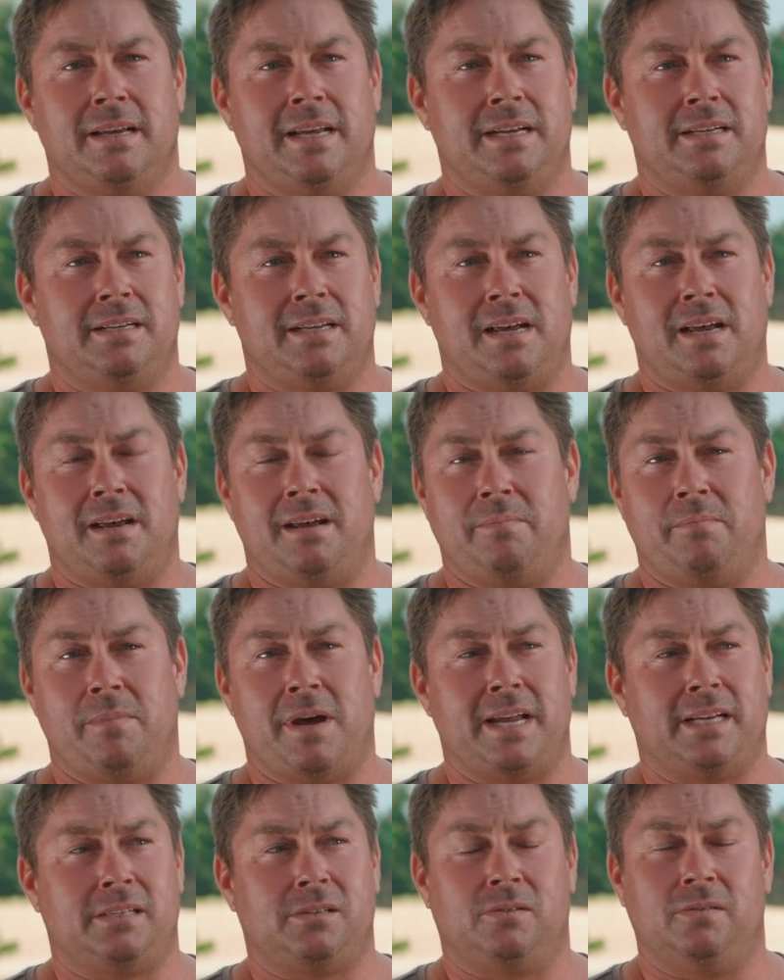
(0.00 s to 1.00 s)
it, uh, it
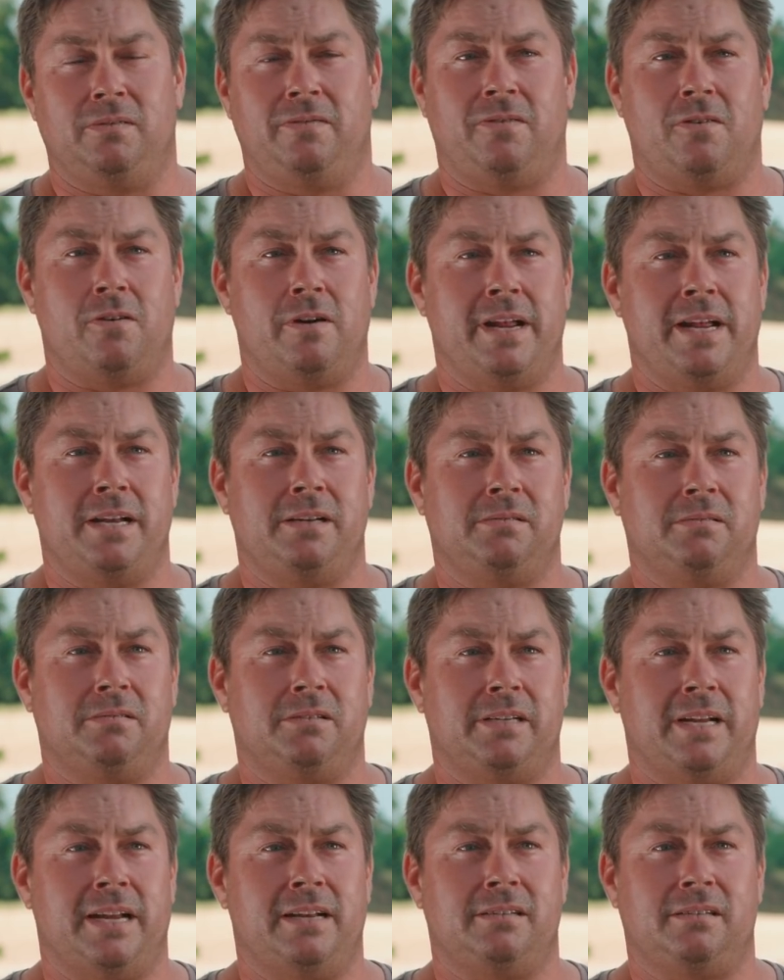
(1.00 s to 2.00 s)
makes good financial
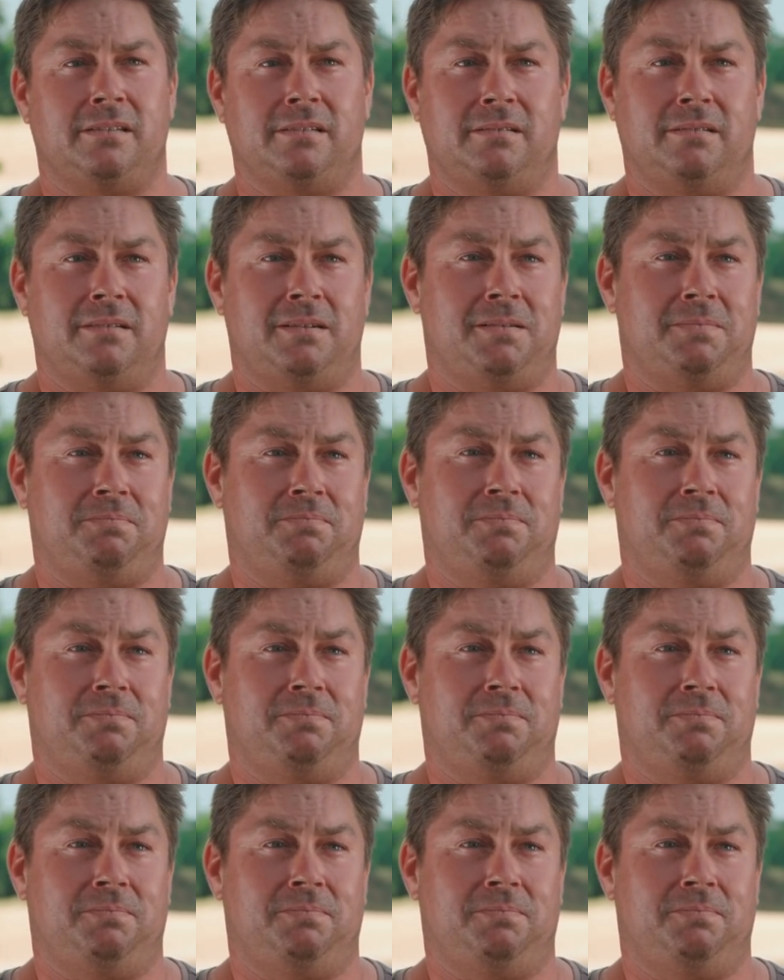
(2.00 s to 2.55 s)
sense and